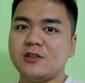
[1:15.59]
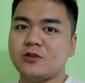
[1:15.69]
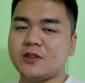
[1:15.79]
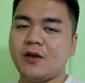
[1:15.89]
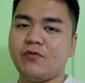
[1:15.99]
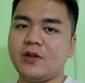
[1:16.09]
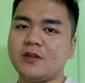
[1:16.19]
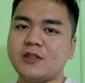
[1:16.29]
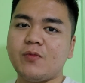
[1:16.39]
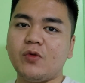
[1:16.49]
So stay
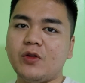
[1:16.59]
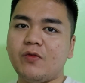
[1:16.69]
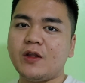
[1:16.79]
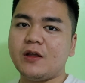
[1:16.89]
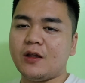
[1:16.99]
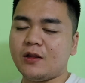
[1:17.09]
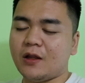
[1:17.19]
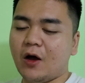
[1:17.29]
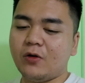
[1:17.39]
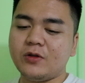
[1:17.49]
fit and stay motivated
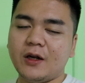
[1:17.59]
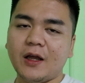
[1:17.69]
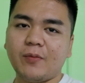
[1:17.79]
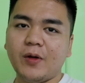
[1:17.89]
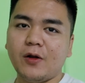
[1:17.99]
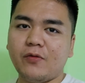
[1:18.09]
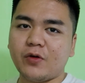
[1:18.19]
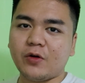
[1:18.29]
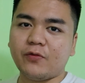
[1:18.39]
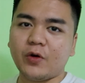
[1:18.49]
and download the link below
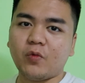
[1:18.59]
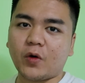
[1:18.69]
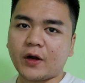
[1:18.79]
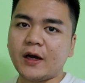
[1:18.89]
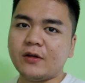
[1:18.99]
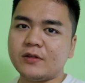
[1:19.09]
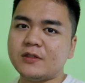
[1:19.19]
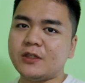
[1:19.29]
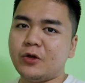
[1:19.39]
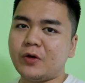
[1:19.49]
for your free workout.
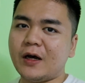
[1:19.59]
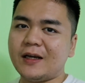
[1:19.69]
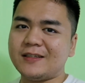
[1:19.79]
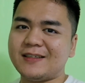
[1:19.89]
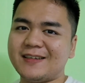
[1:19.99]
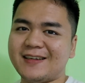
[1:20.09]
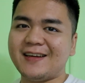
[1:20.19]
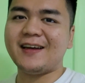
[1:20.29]
See you guys.